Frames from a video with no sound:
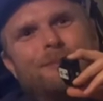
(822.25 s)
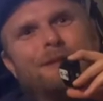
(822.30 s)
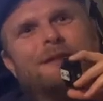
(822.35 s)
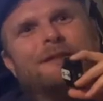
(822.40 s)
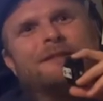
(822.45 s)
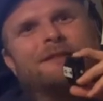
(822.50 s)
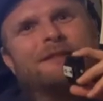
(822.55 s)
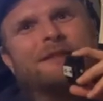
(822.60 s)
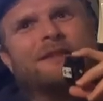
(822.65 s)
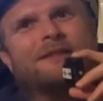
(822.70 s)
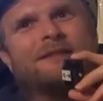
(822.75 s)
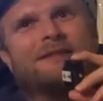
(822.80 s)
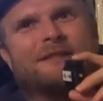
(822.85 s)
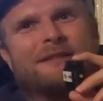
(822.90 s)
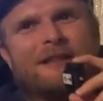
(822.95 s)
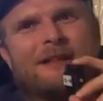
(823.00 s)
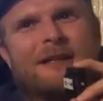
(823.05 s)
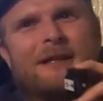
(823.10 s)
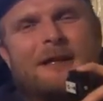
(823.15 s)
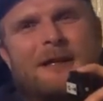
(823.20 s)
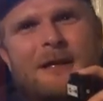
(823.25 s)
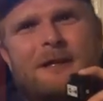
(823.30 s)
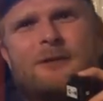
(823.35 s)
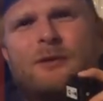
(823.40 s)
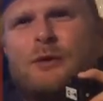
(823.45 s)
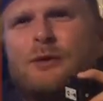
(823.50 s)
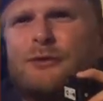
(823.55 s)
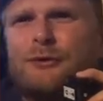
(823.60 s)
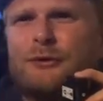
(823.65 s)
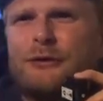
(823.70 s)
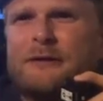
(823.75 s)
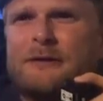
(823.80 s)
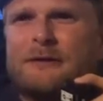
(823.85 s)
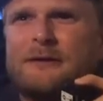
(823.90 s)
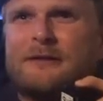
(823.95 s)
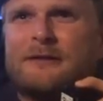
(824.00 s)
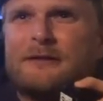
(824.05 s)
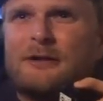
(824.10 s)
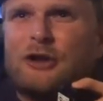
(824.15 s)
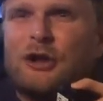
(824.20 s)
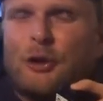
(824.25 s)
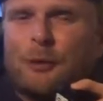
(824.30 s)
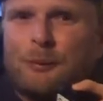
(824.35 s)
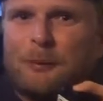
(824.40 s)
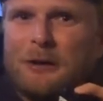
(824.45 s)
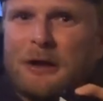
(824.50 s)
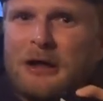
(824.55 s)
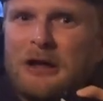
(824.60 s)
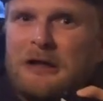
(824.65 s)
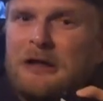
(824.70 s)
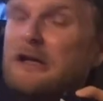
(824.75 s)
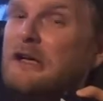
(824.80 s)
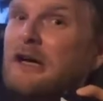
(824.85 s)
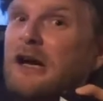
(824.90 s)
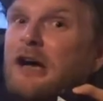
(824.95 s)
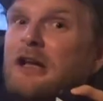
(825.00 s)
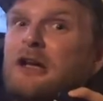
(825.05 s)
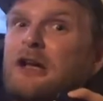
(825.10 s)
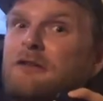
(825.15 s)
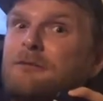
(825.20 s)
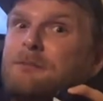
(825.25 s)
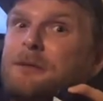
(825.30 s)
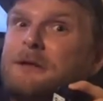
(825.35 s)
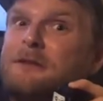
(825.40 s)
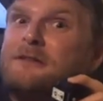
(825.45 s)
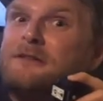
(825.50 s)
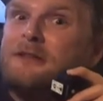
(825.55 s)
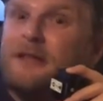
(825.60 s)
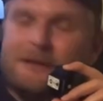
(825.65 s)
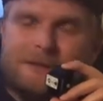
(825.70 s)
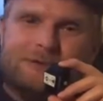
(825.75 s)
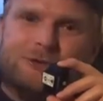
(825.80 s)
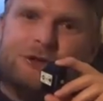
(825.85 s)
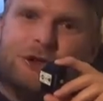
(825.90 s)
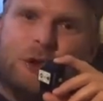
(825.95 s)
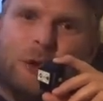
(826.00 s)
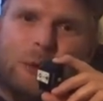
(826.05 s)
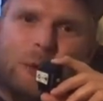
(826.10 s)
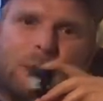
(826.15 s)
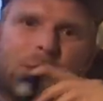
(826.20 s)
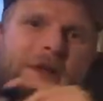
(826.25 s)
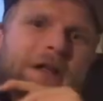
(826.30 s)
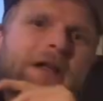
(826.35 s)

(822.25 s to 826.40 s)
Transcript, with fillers: pizzas, uh, and also in Colombia, I love pizza. So